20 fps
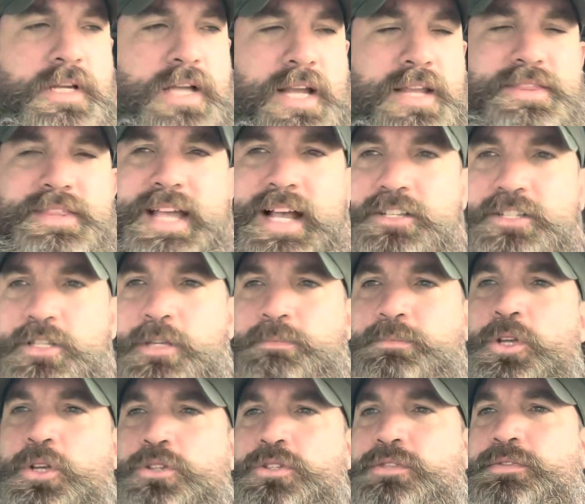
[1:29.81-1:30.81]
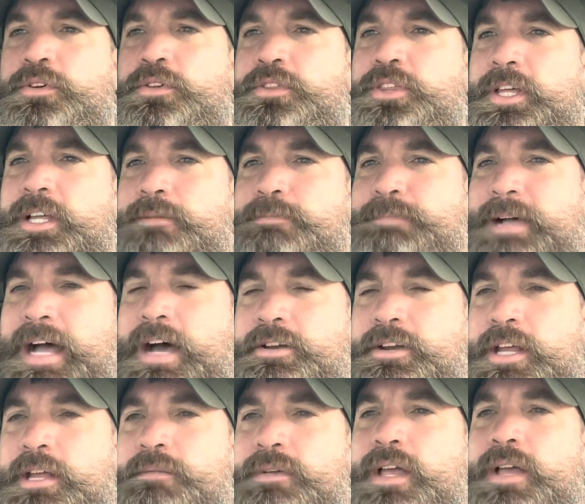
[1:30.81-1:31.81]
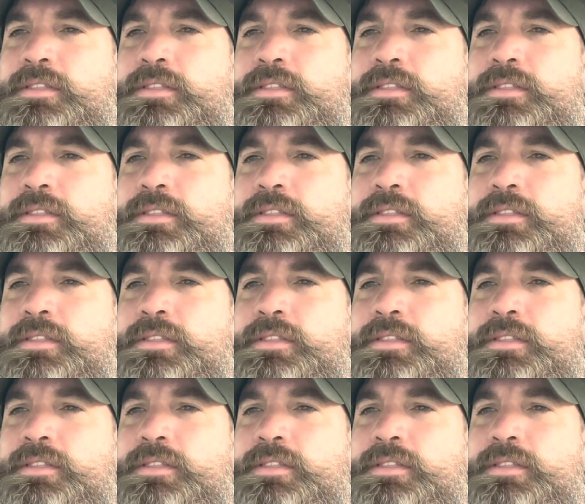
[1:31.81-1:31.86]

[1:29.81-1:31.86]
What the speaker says: And that's the beautiful thing about it.